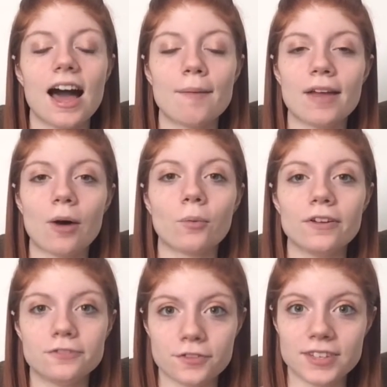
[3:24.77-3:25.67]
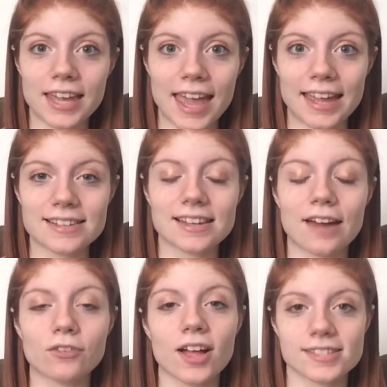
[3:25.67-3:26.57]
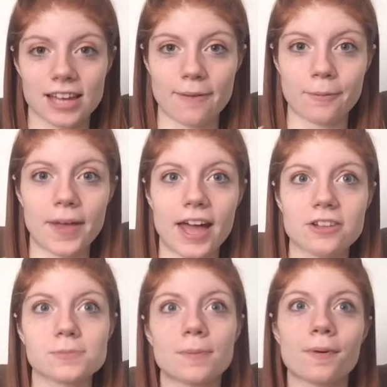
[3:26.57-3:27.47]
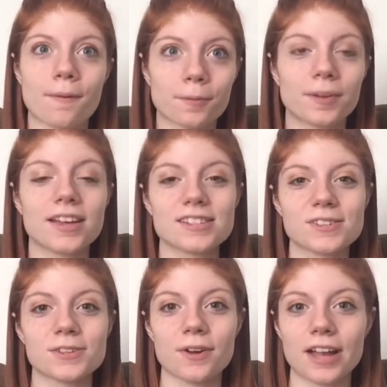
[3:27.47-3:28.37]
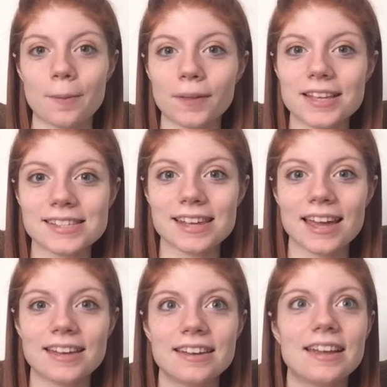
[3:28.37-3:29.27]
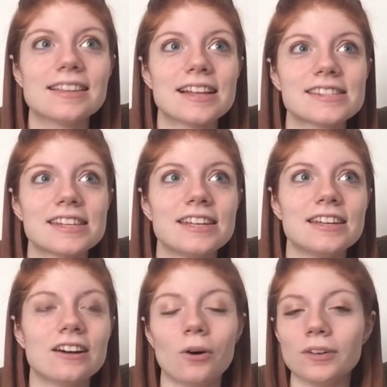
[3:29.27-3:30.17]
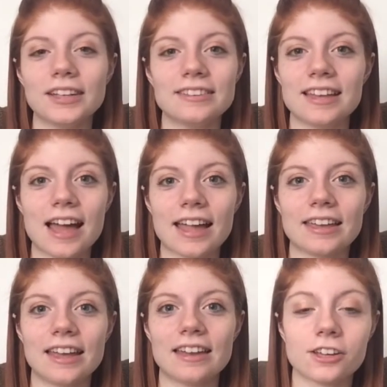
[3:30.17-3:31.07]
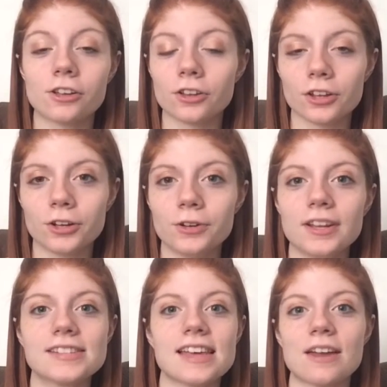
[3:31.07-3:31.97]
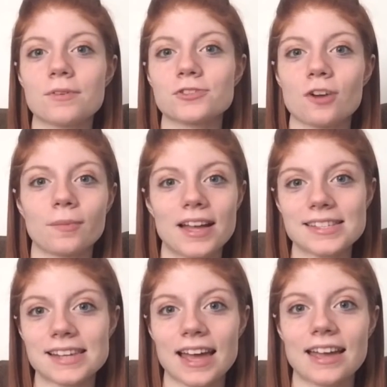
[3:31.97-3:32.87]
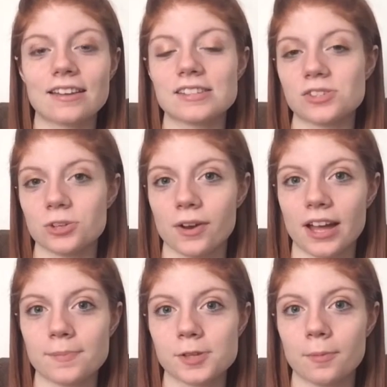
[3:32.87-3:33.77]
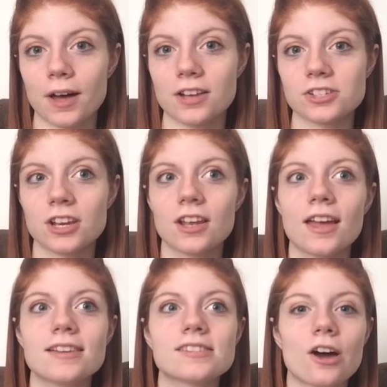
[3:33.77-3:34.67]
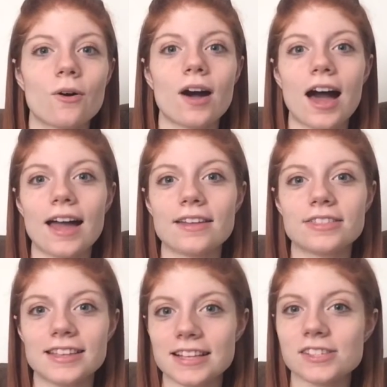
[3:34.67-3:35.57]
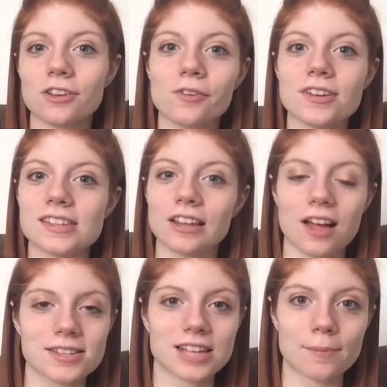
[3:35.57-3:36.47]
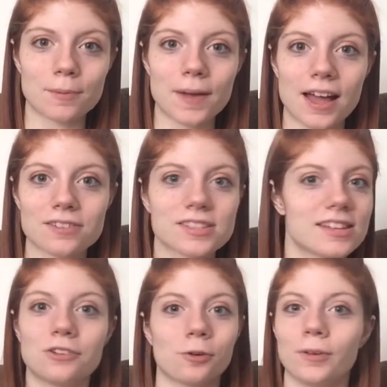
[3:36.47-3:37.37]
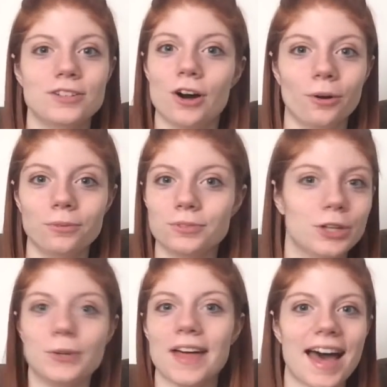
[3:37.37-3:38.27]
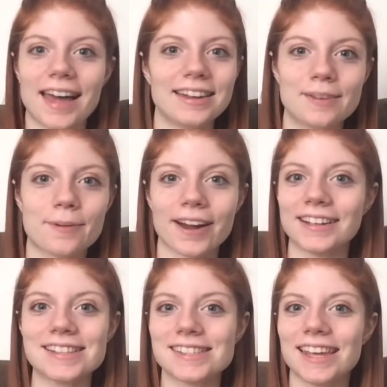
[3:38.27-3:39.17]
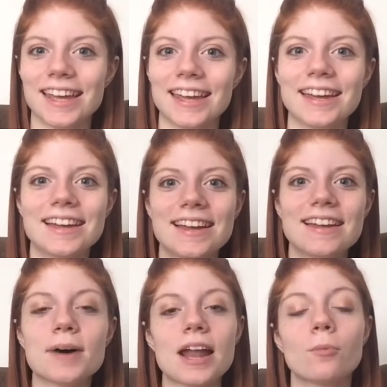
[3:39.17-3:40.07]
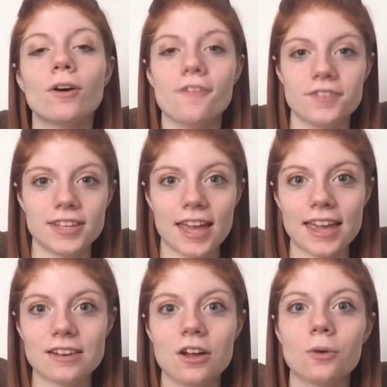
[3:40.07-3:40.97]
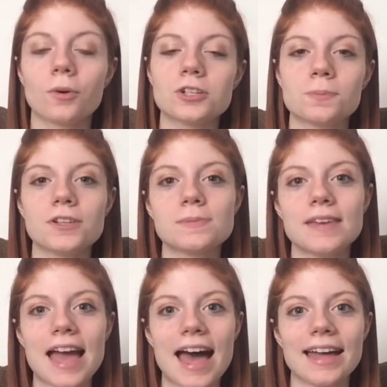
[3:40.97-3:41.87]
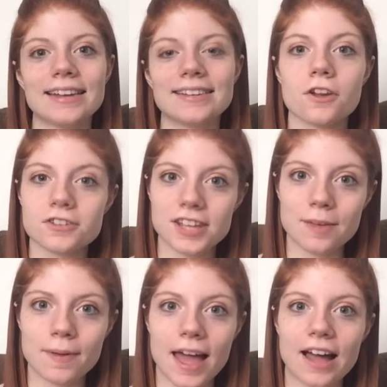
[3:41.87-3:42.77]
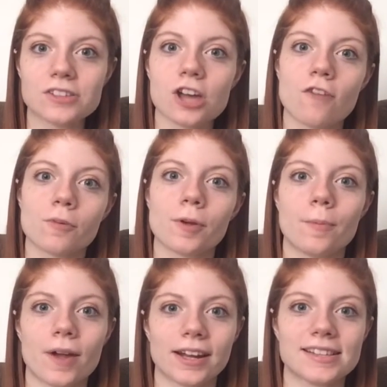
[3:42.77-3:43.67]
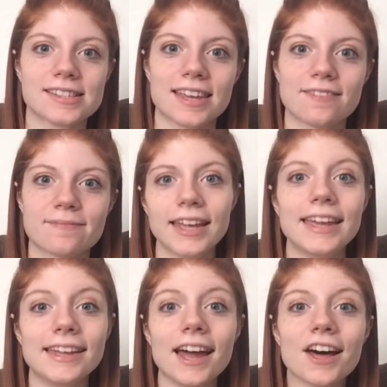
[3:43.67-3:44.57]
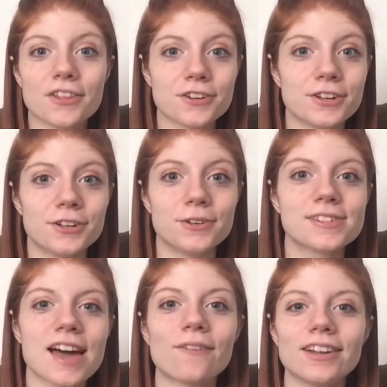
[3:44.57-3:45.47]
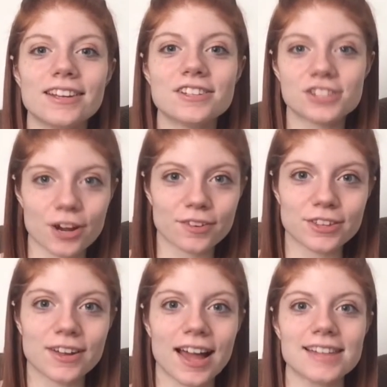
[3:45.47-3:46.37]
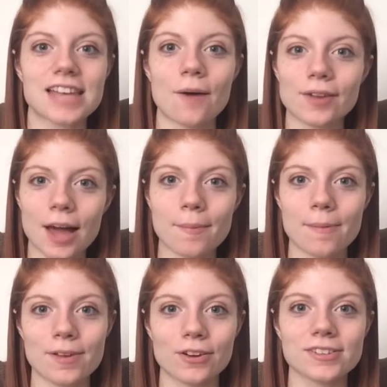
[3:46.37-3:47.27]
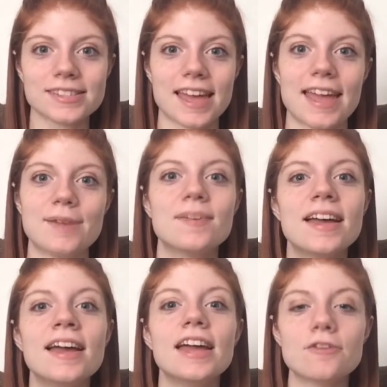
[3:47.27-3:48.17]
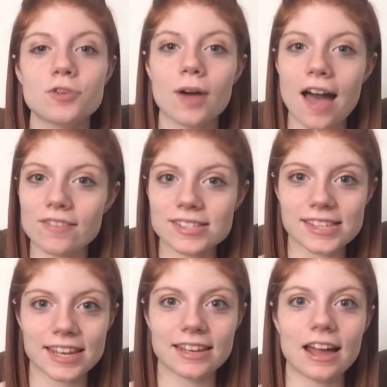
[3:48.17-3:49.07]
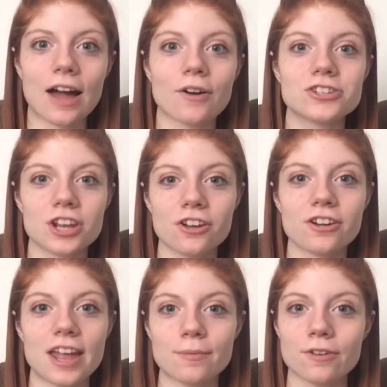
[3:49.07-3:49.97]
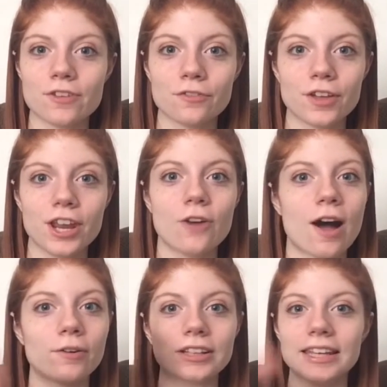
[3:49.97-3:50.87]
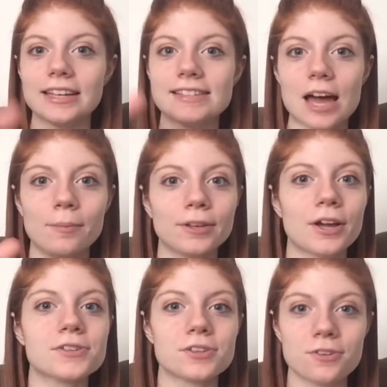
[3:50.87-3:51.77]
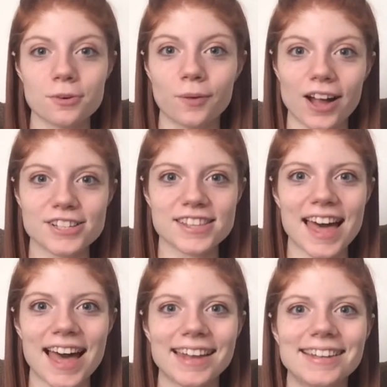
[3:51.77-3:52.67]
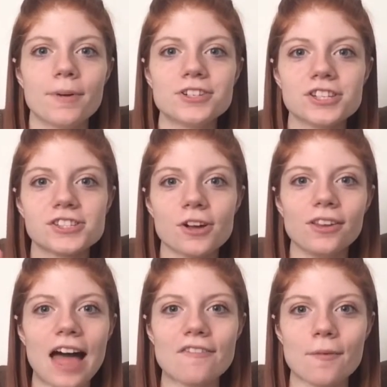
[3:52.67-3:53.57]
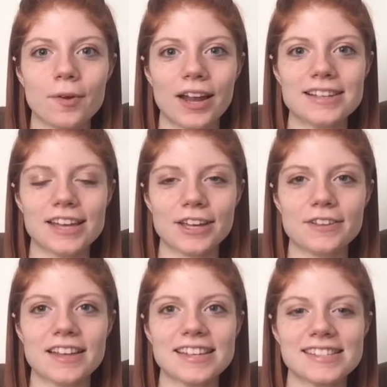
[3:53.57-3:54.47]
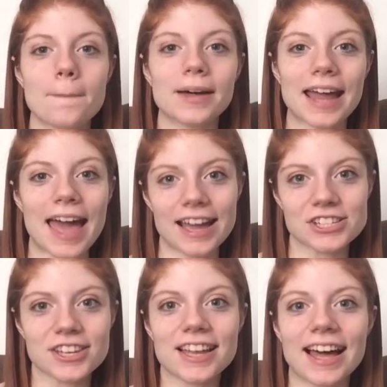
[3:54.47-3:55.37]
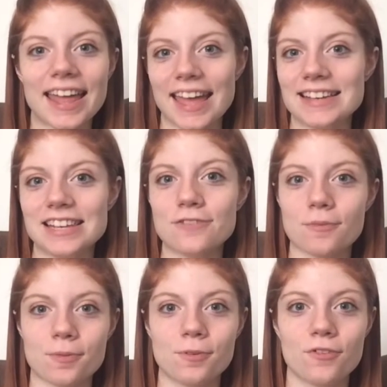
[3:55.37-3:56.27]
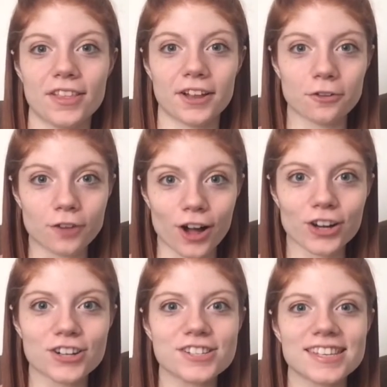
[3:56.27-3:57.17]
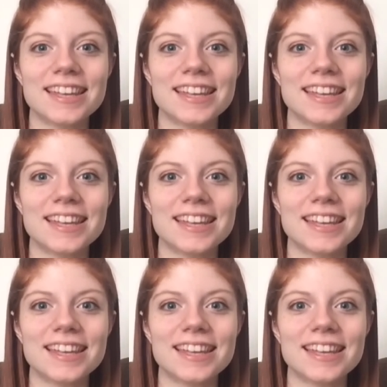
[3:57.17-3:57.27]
I'm now 158. I've lost a couple pounds, but probably because I was throwing up last night. That's the only thing I can conclude is that it was from last night because I was throwing up so much. So I think that's the only reason I lost a couple pounds because I normally normally don't do that in pregnancy. But I'm 158, which puts me at 13 pounds over pre pregnancy. In other news, I wanted to share with you guys how we got baby girl's name. If you haven't seen our gender name reveal video, I will link it down below so you can watch that. But just don't laugh at me when I tell you this. But I actually got Andy from the movie Little Fockers.